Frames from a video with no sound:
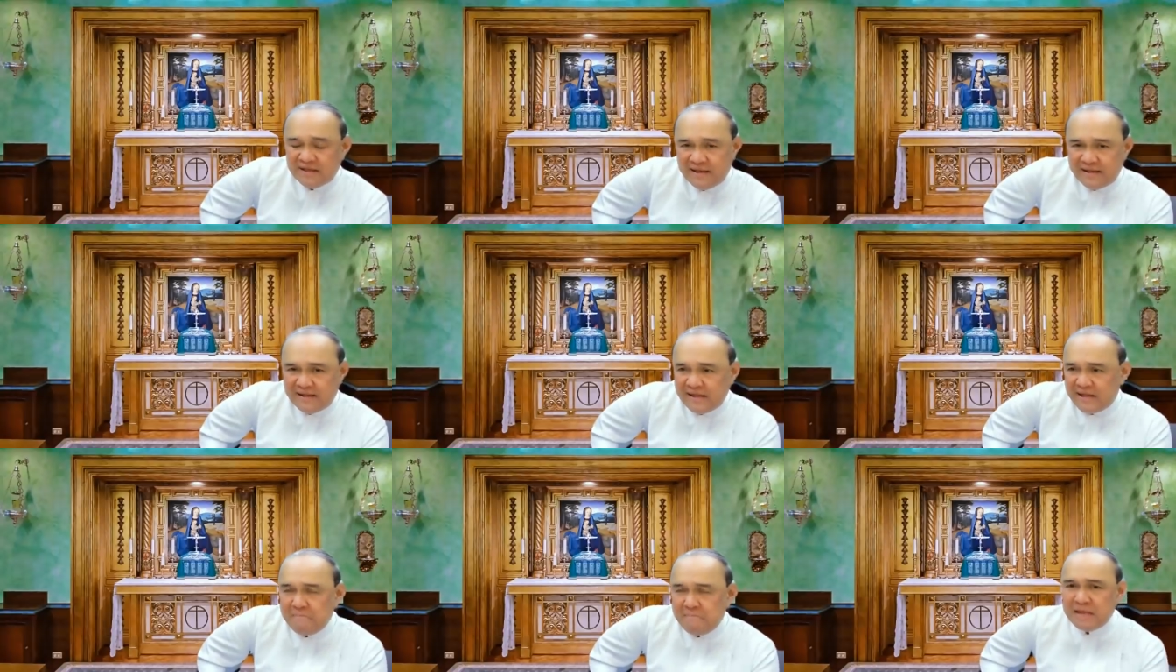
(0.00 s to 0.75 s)
And then
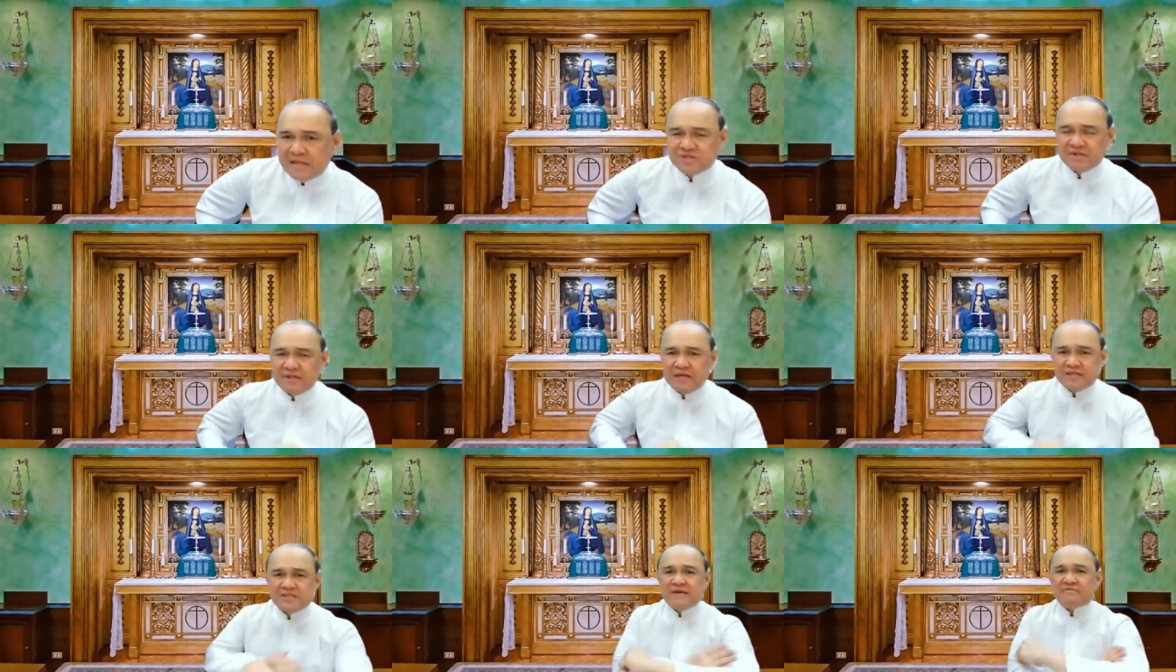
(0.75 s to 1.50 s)
they mentioned there are
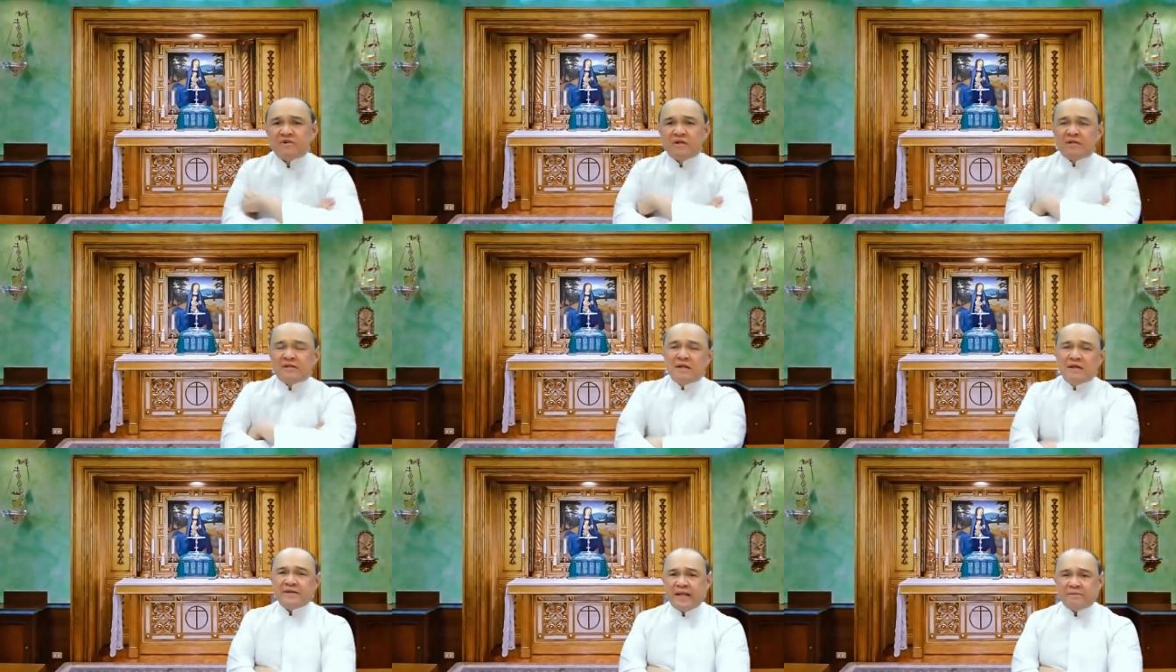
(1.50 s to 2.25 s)
several
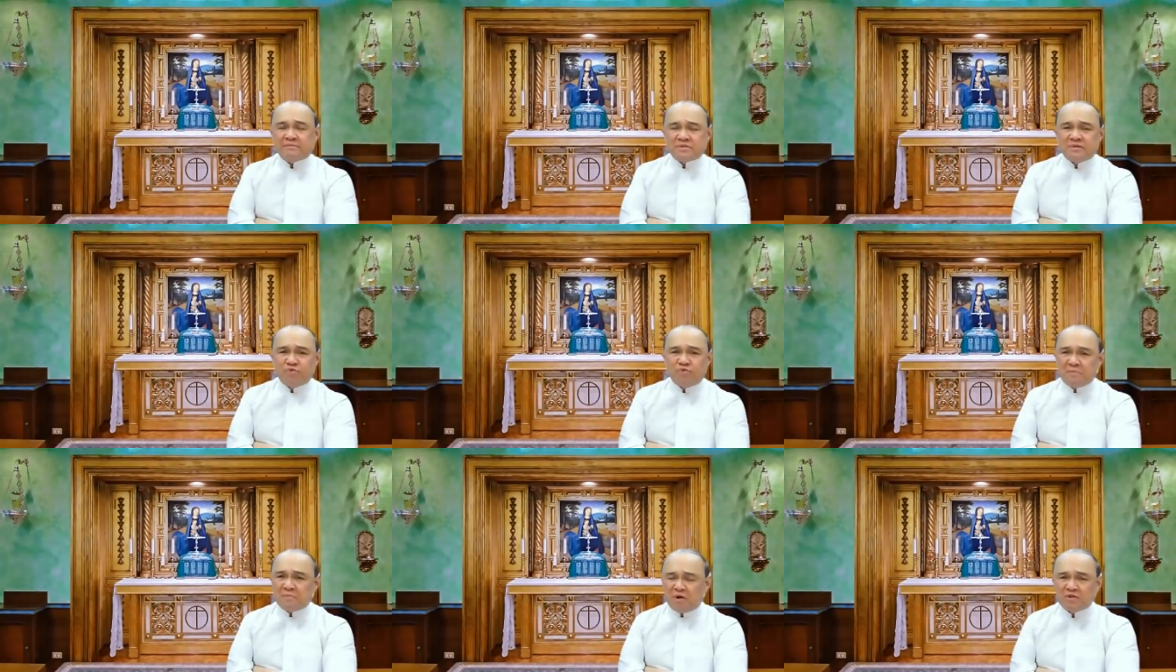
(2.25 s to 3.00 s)
names of
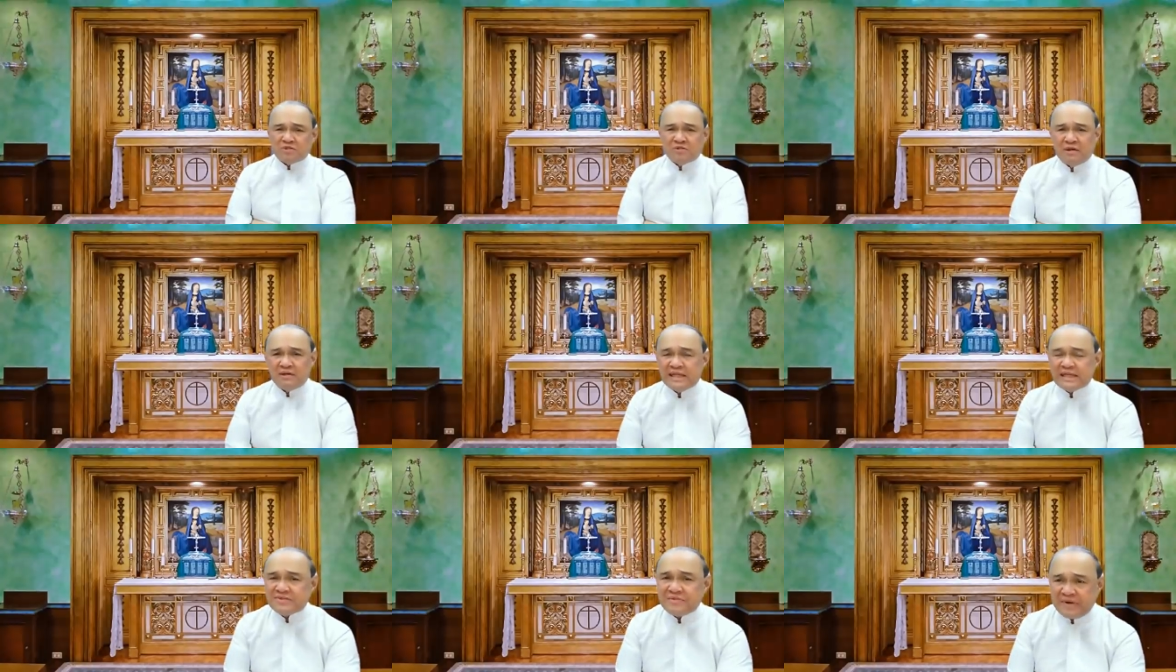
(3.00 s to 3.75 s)
women, also at
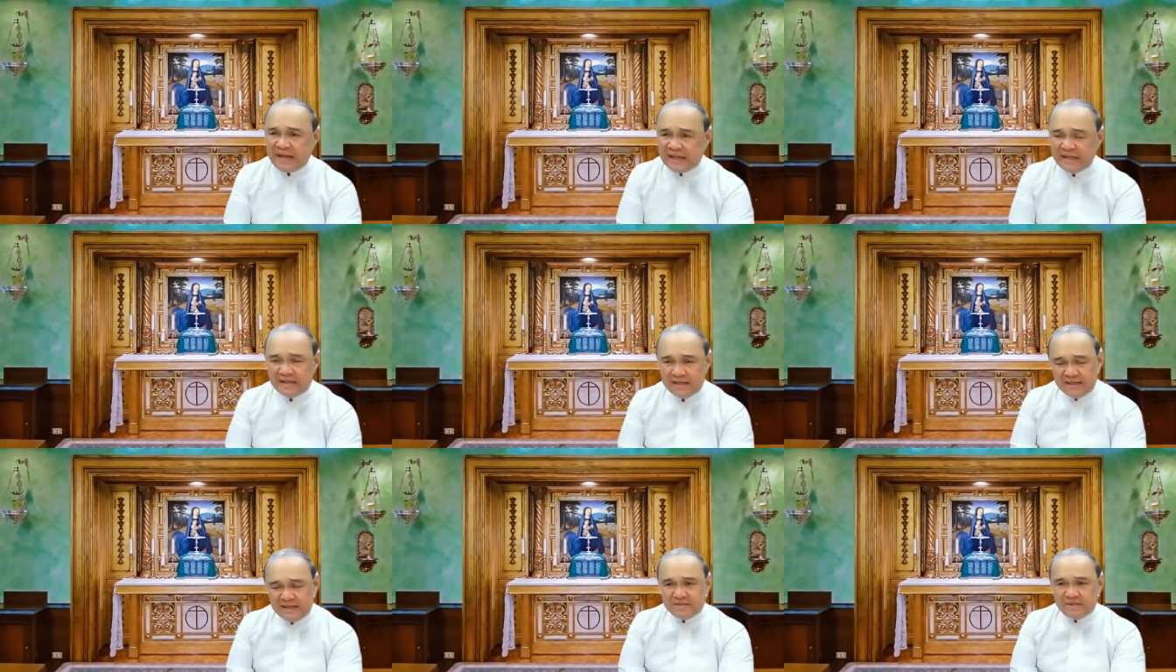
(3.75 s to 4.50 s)
least three,
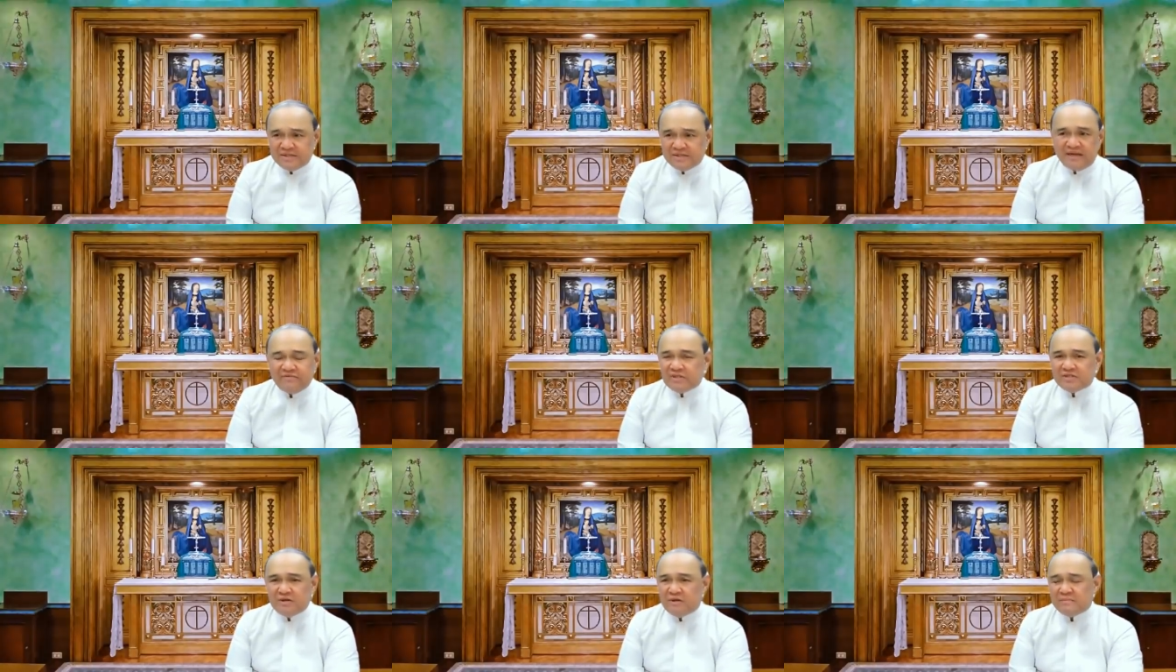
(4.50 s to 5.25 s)
so seven.
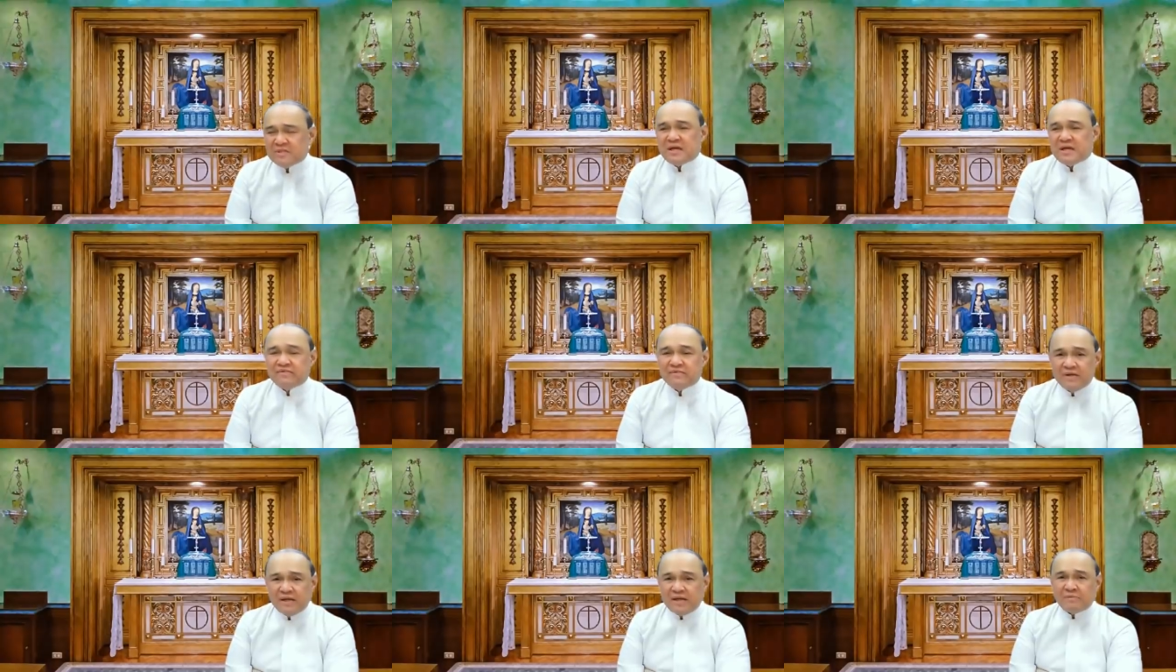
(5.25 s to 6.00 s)
So he must have
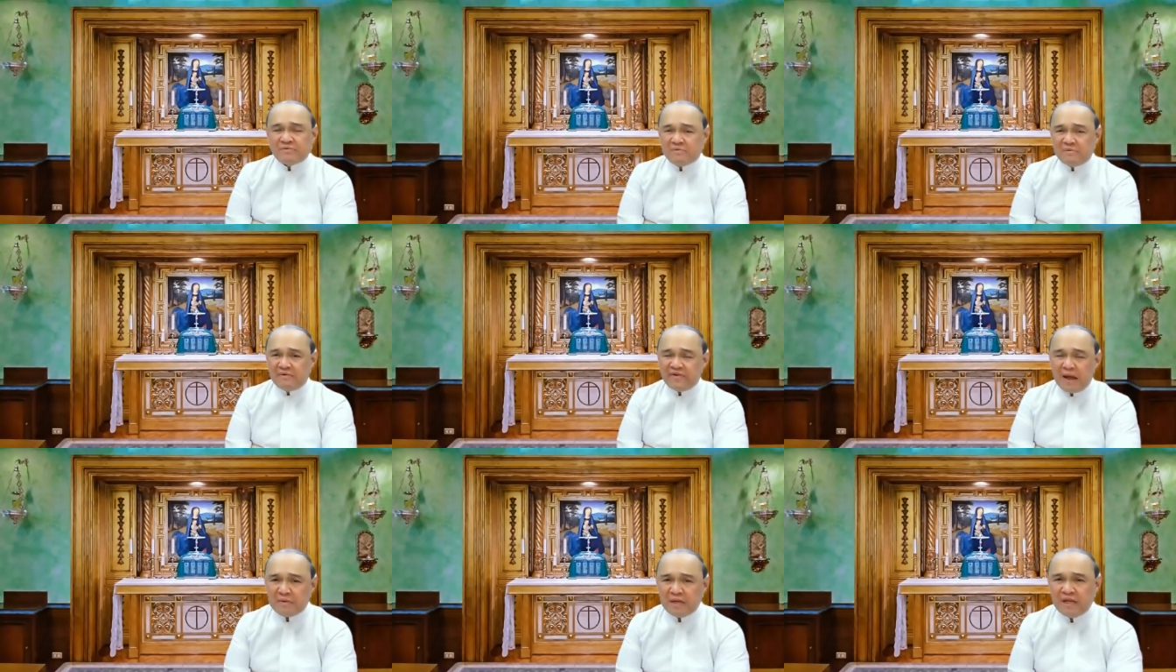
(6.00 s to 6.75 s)
come from a
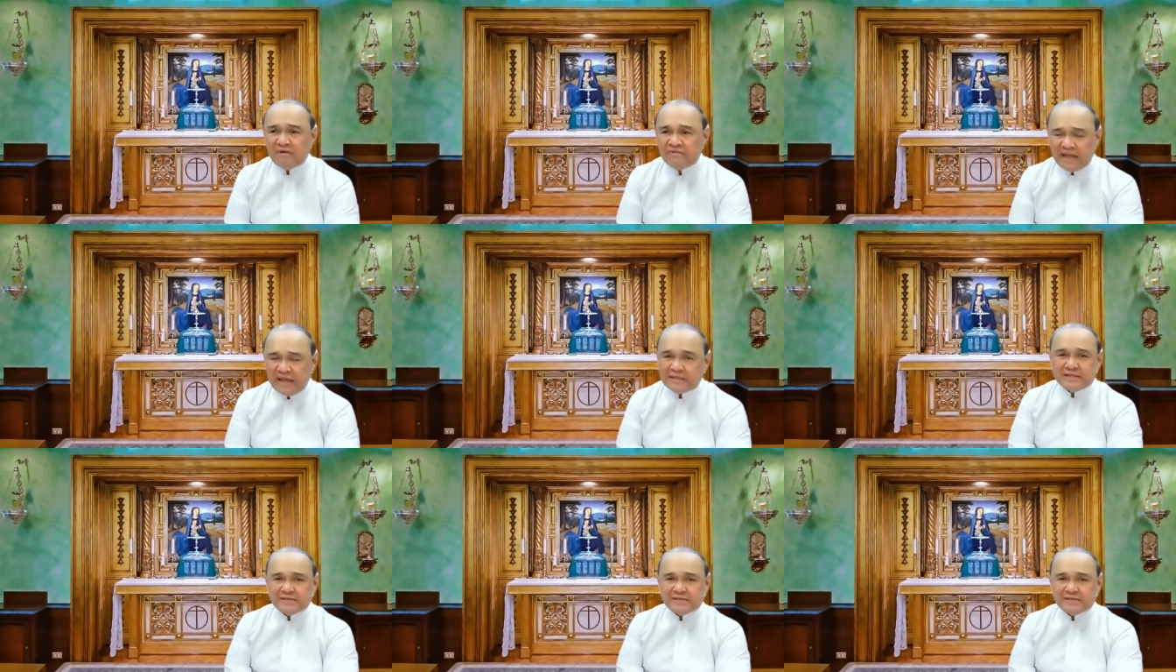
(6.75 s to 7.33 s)
family of eight.